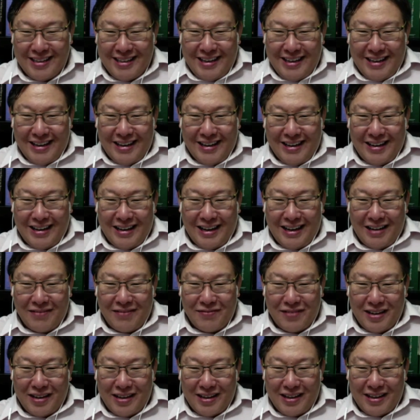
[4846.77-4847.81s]
I'm
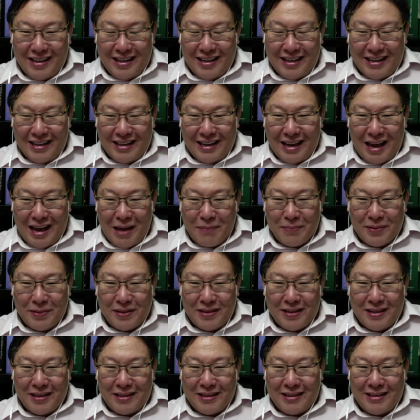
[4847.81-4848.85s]
very happy
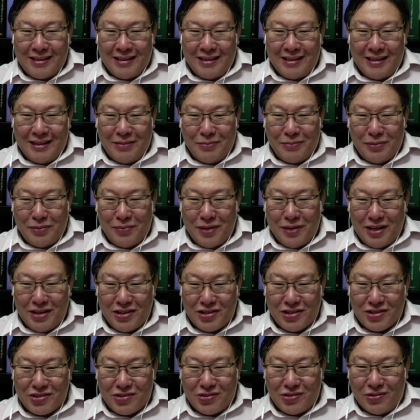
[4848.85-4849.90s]
that we managed
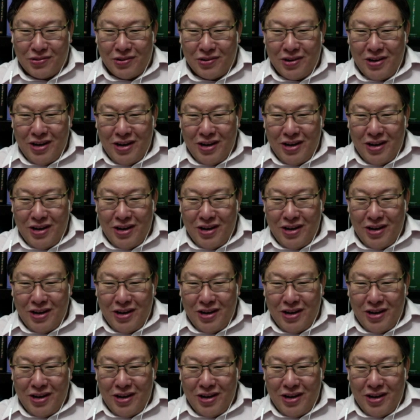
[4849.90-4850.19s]
to